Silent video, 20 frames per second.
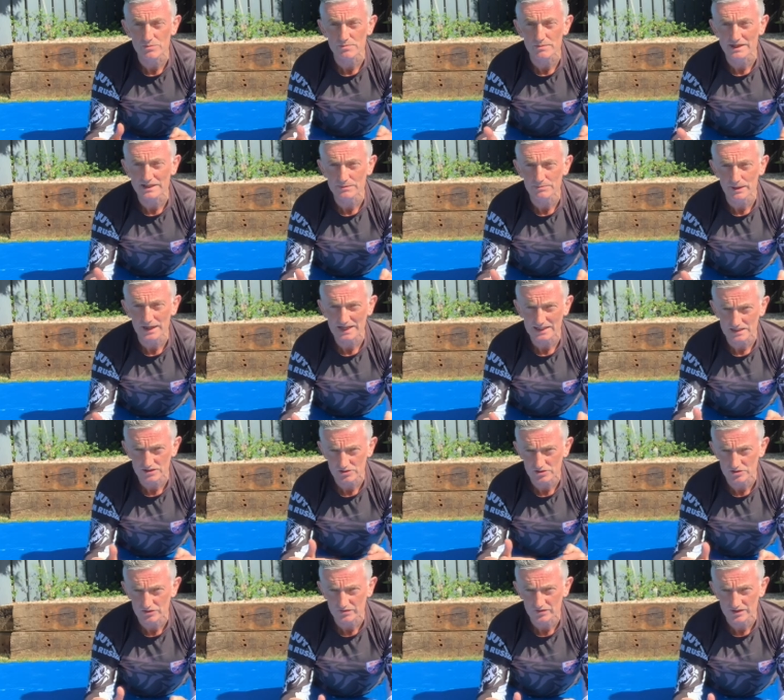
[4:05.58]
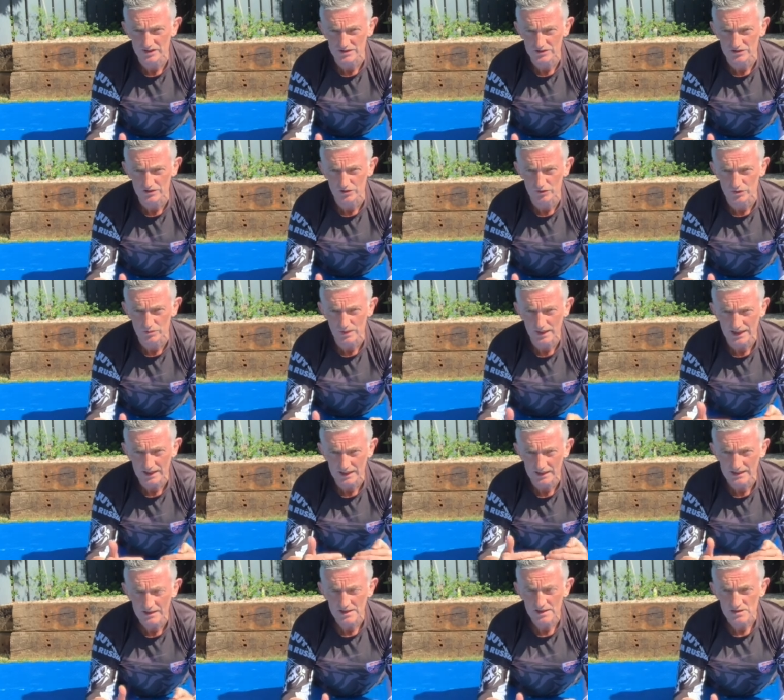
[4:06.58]
mid back. You shouldn't feel it in your lower back.
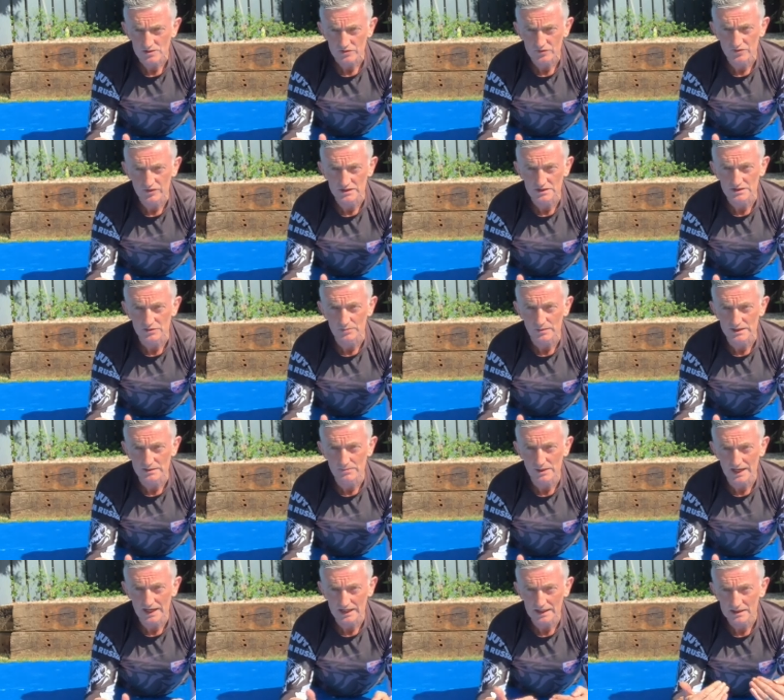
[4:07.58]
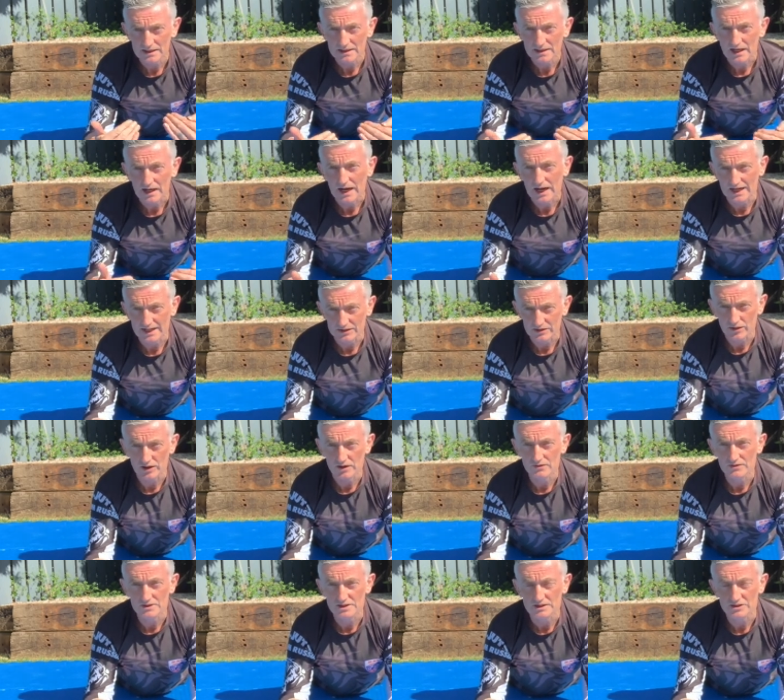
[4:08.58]
You should feel it in your mid back and
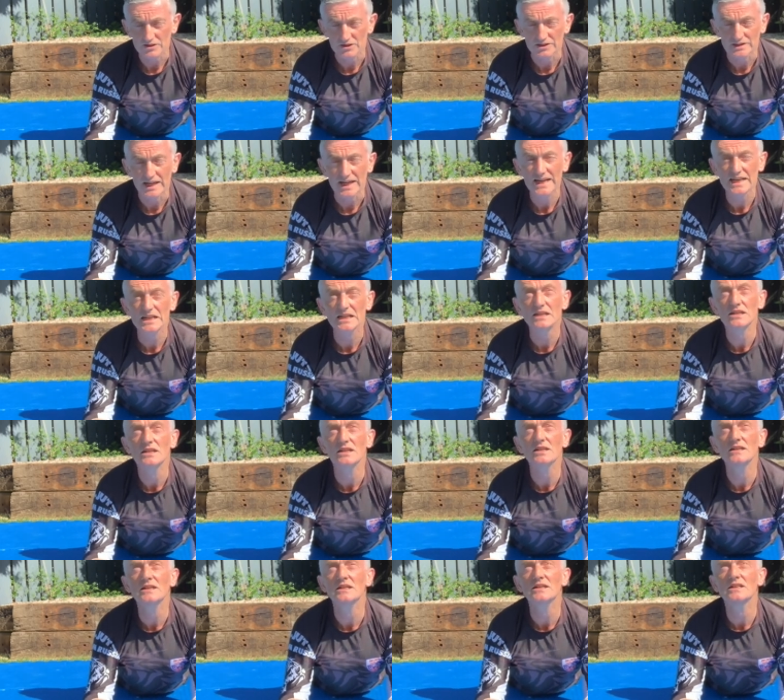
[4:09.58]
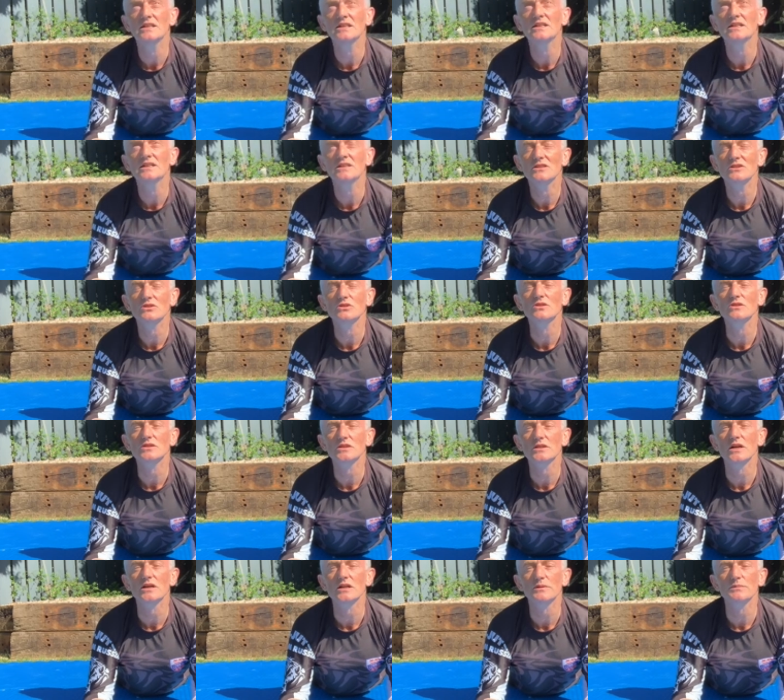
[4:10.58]
obviously in your neck. So you'll
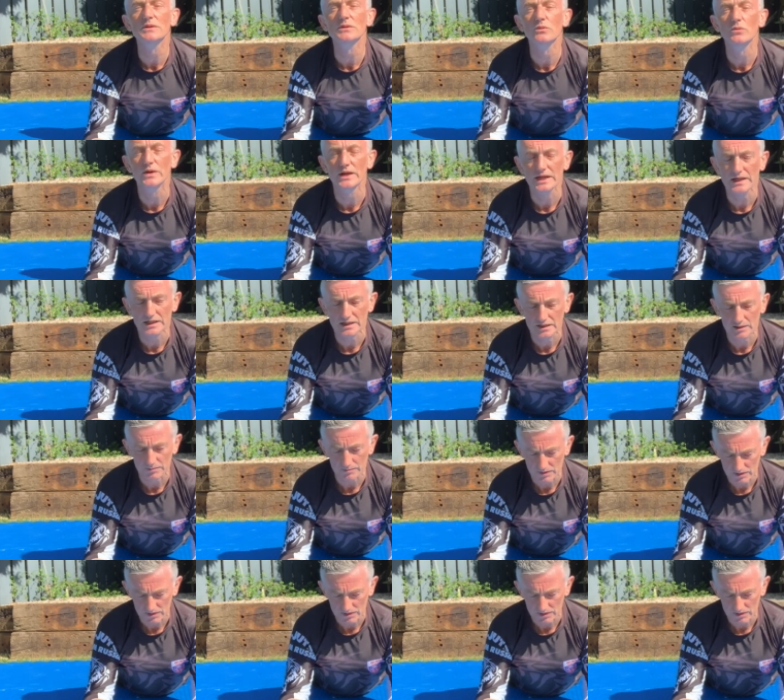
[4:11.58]
start to be wakening up